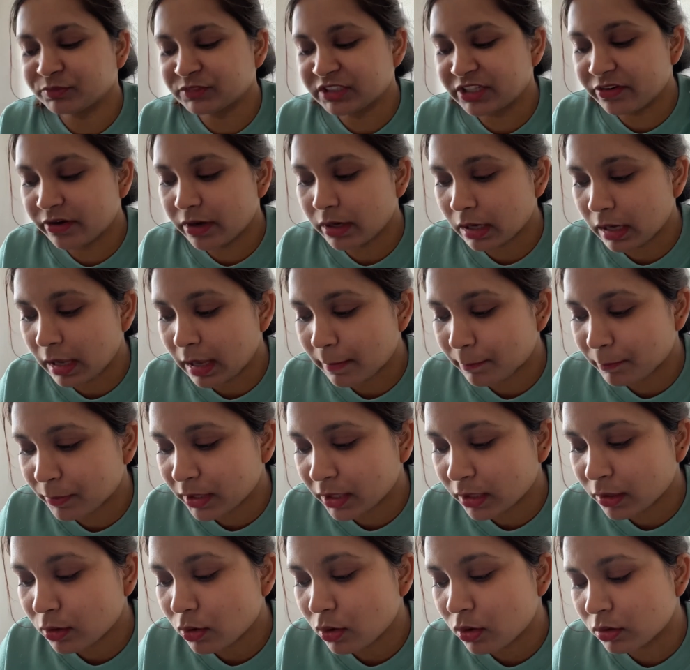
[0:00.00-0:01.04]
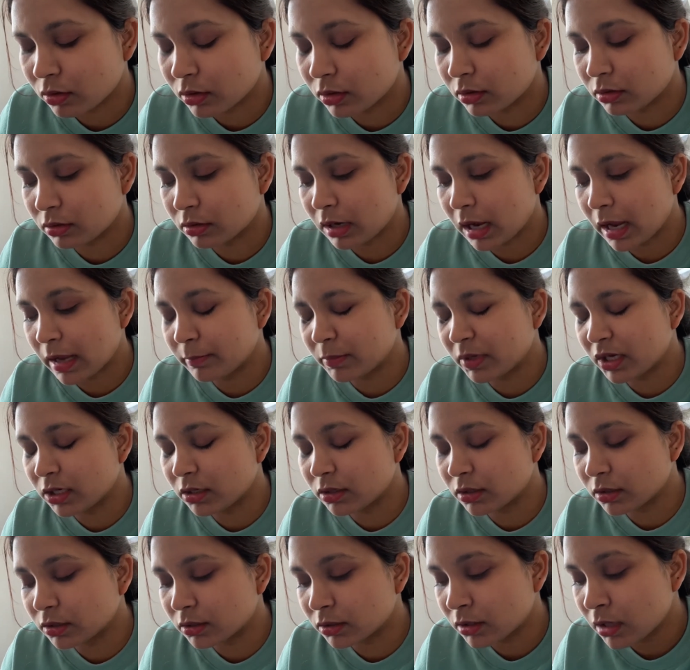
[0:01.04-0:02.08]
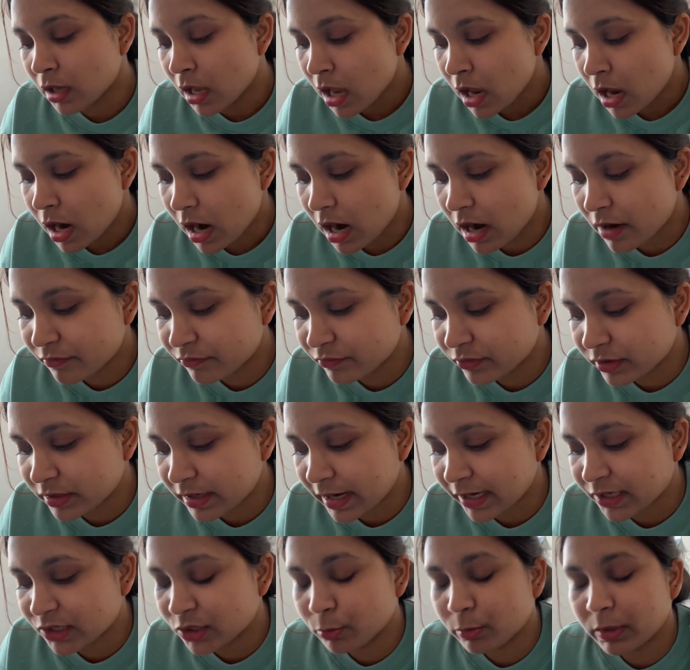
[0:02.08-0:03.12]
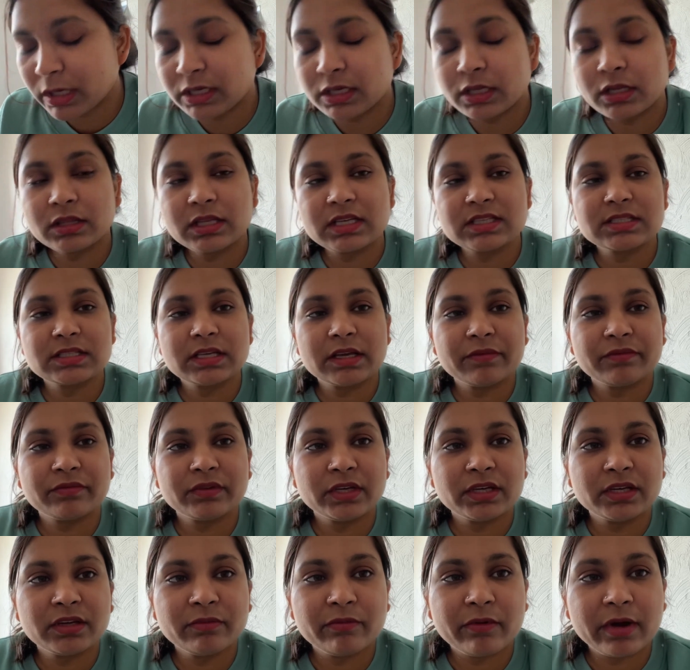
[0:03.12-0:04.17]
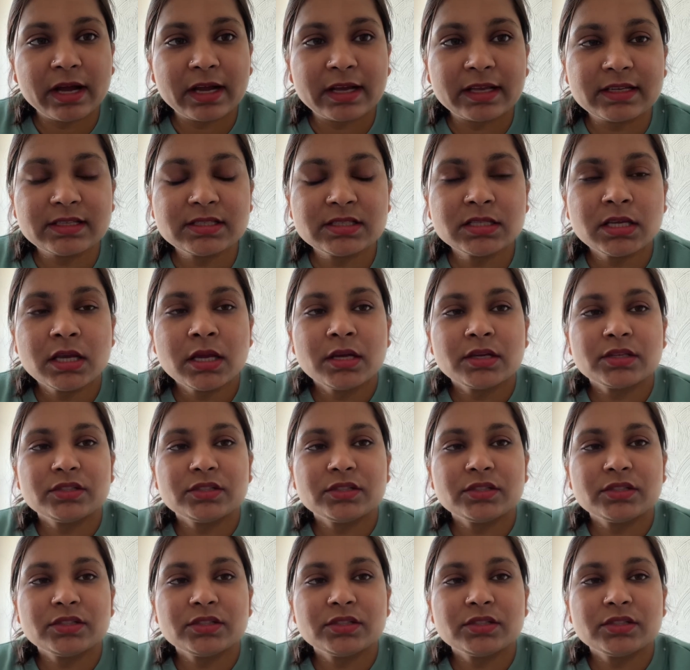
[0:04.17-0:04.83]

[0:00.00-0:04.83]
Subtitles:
recapping, or after activating the safety device,